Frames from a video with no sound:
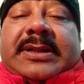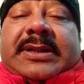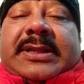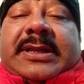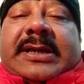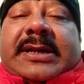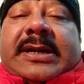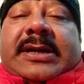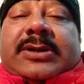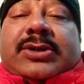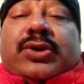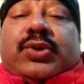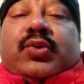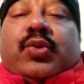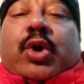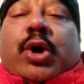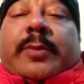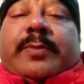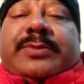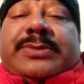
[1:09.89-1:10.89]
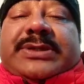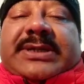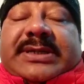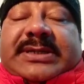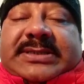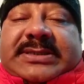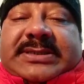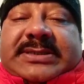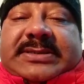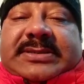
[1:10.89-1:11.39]
there are two
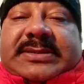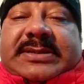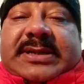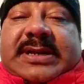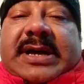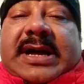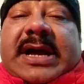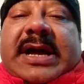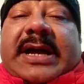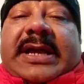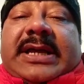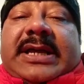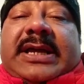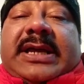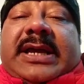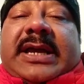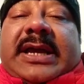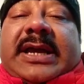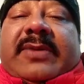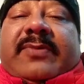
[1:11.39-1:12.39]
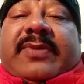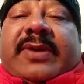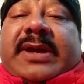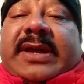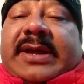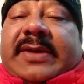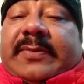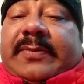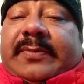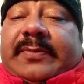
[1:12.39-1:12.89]
objects. I gave
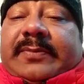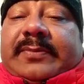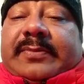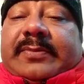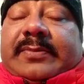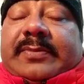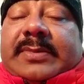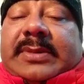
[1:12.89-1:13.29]
him.